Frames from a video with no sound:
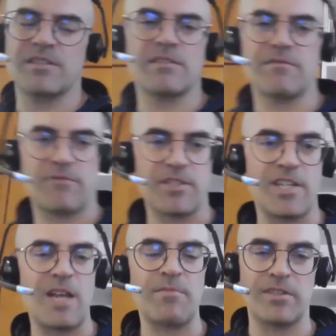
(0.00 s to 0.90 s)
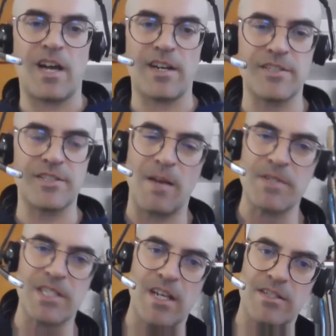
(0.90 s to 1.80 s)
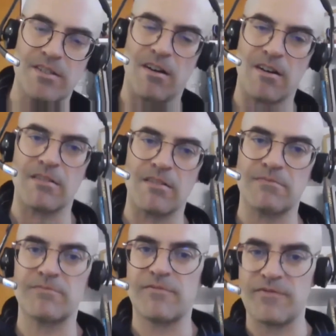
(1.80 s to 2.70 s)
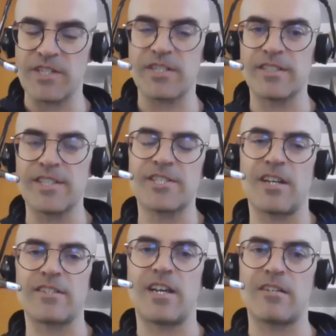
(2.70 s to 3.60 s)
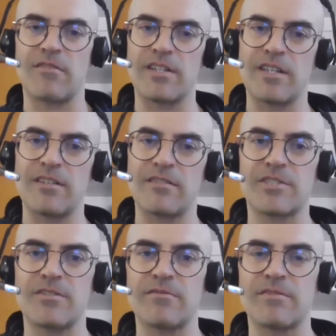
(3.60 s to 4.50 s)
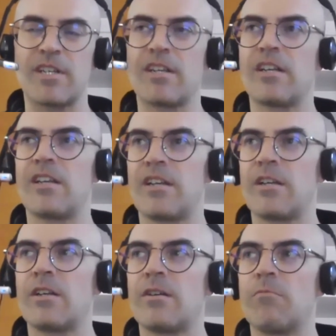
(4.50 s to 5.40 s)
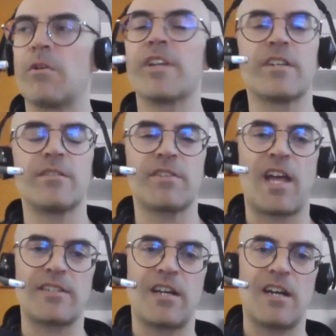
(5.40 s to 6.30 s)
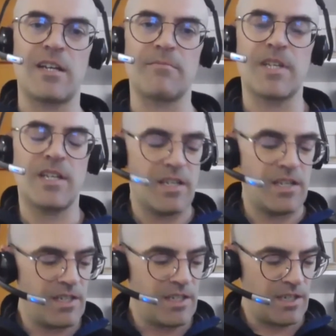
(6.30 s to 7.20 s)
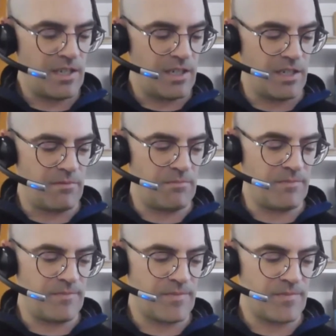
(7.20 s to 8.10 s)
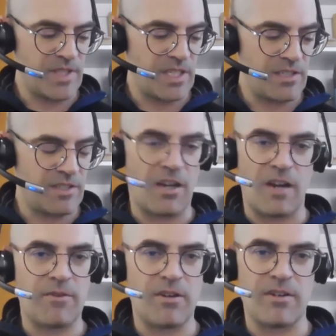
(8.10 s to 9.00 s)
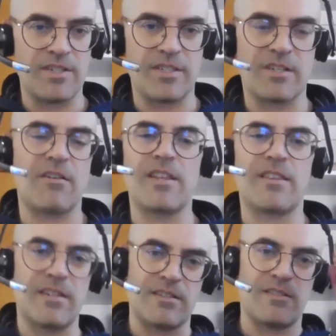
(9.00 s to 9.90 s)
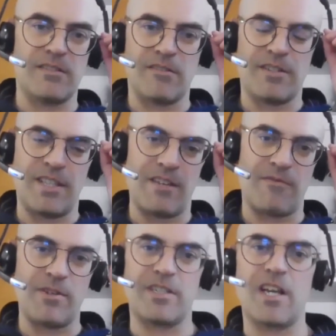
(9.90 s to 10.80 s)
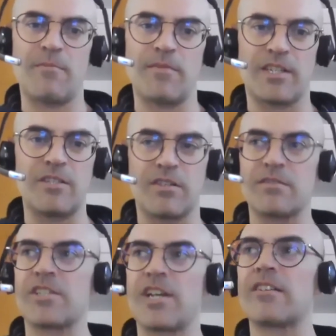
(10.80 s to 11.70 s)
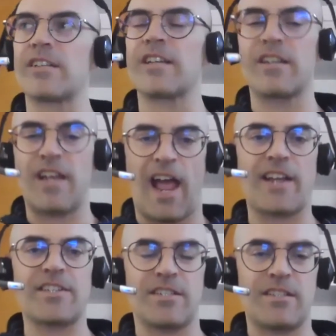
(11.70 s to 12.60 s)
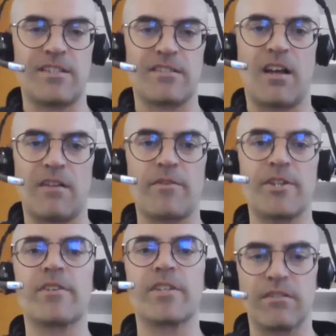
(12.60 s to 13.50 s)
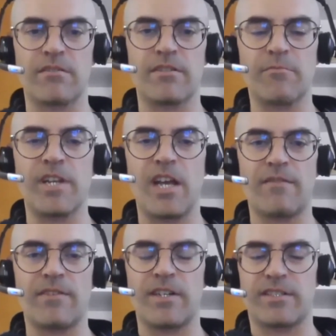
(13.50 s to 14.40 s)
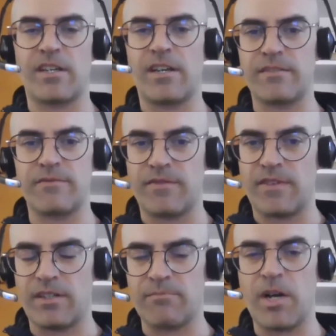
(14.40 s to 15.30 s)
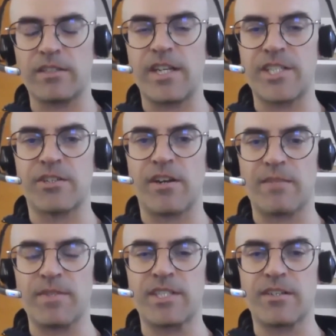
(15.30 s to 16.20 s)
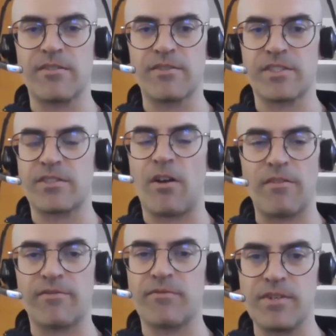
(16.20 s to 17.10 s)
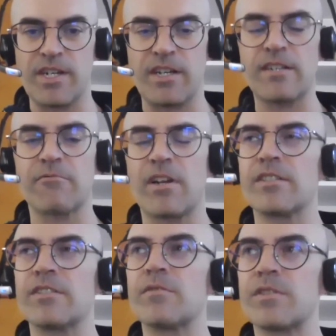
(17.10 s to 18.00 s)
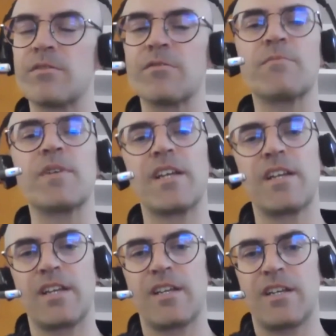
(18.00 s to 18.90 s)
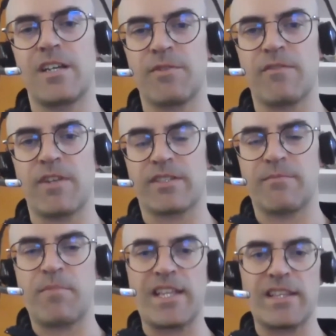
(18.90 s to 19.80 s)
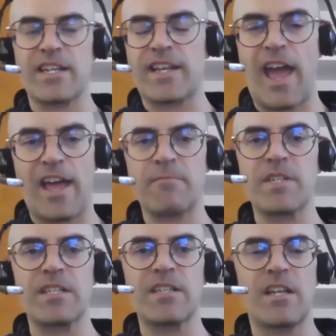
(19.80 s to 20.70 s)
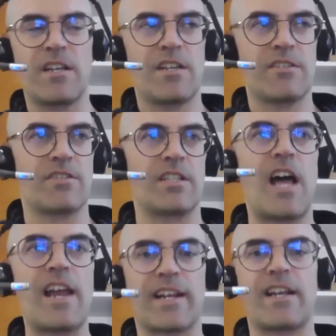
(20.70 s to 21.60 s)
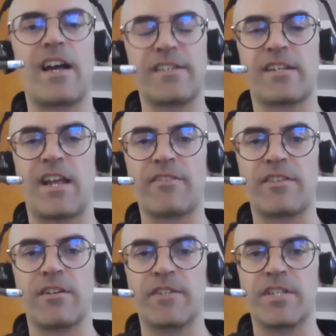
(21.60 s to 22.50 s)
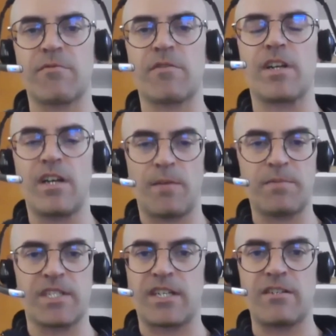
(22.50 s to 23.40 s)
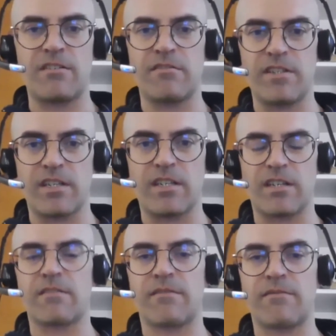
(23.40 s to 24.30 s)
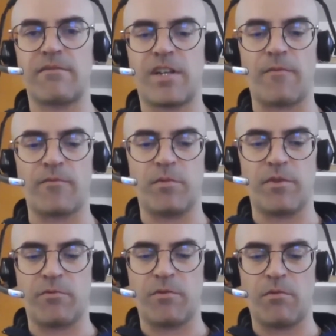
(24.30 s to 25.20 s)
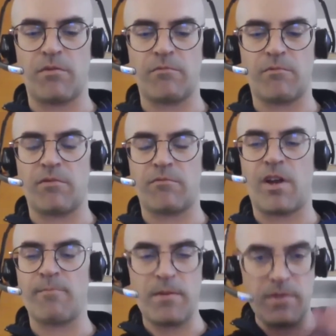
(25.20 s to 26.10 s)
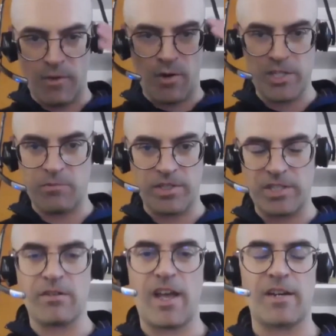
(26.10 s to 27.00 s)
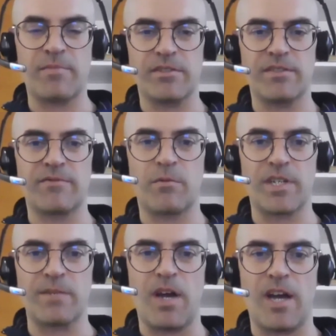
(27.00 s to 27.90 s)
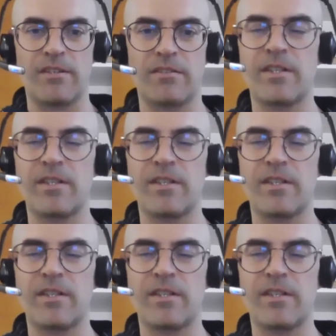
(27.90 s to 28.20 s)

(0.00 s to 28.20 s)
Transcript: for example, a lot of job sites are physically shut down right now. So what are you gonna do with that time? Um, Software is a great thing to learn in that free time. Like you can generally get access to the software, you can learn it. We have a ton of online training materials. It's all free, right? YouTube. We have like the Bentley Academy. There's a lot of content out there if you just want to upskill and get comfortable with, well, maybe you've always wanted to know how to build a 4D model.